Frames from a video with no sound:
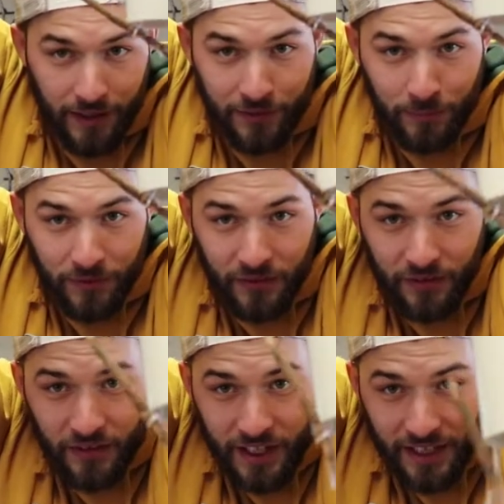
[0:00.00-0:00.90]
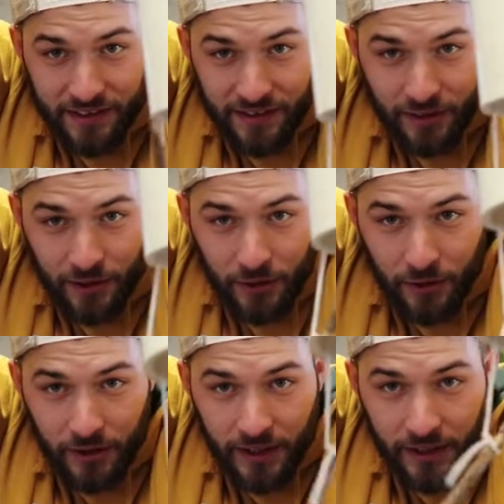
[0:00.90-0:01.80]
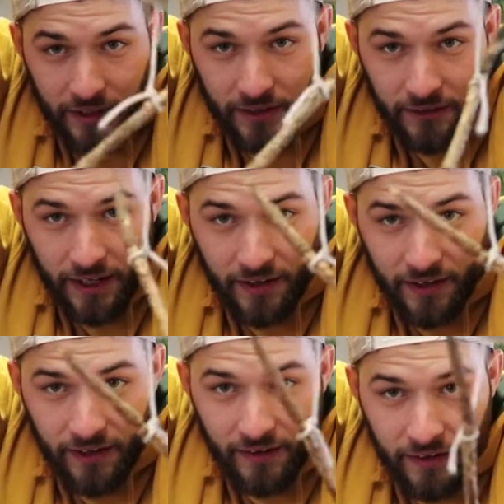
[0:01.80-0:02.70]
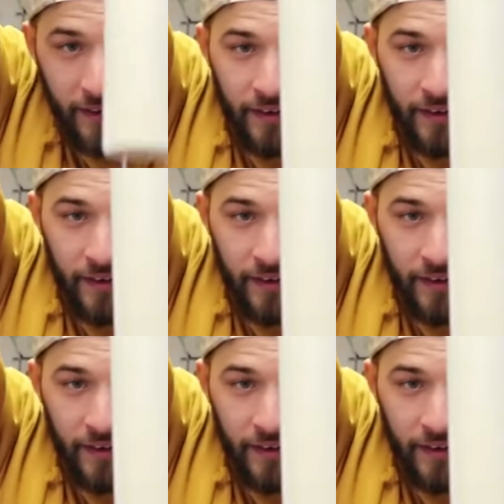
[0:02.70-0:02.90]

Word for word: got some sticks literally right there.